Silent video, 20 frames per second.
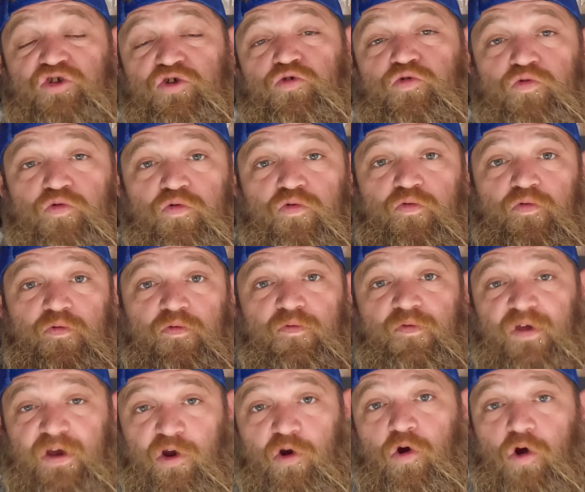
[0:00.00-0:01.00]
to
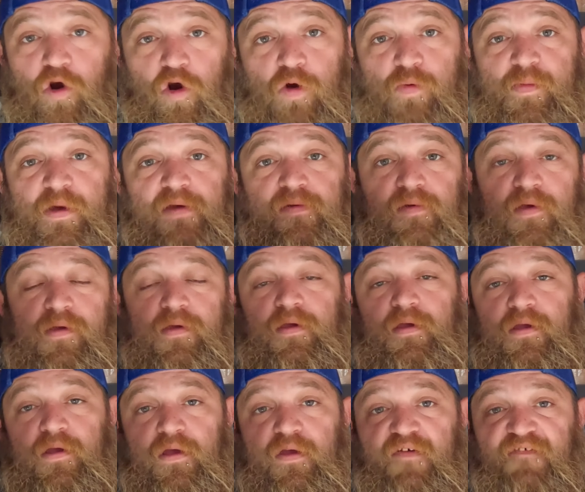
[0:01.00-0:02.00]
the curb
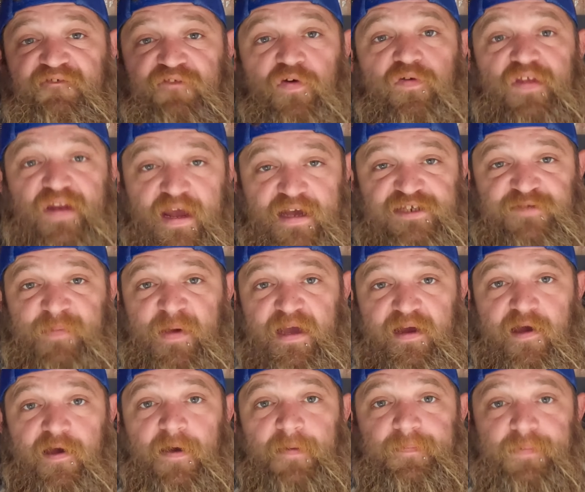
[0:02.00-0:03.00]
for the next
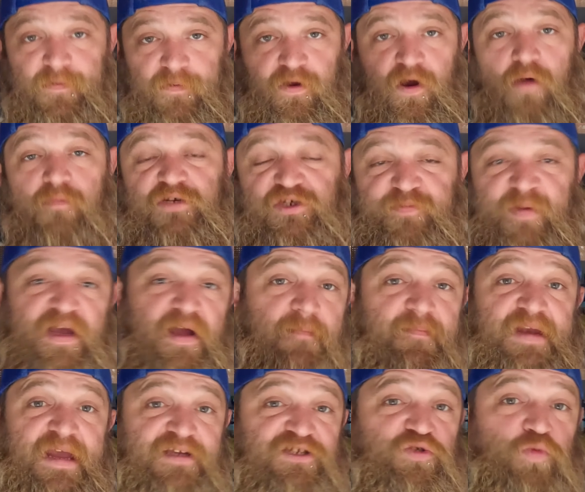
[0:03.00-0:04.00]
pickup, garbage pickup
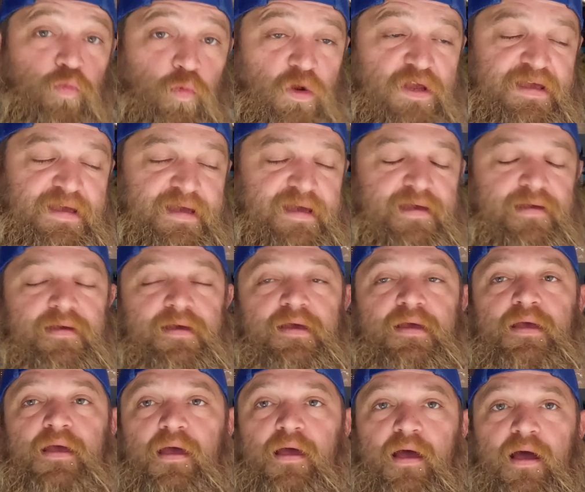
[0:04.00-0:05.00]
next week.
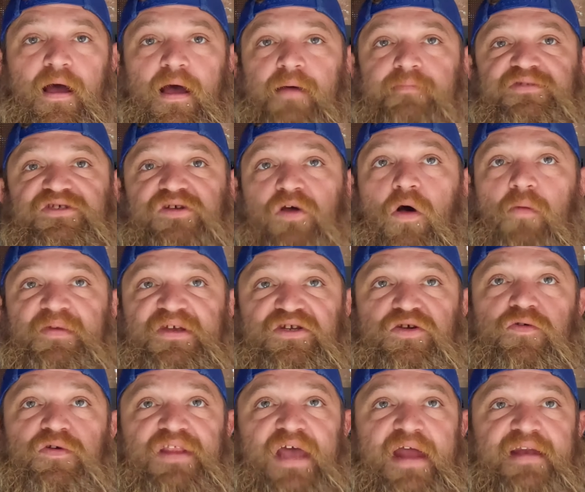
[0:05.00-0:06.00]
Um, so I'll be
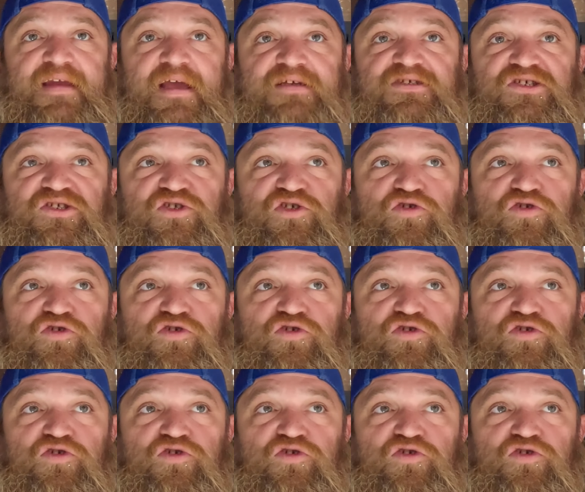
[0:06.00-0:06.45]
doing that next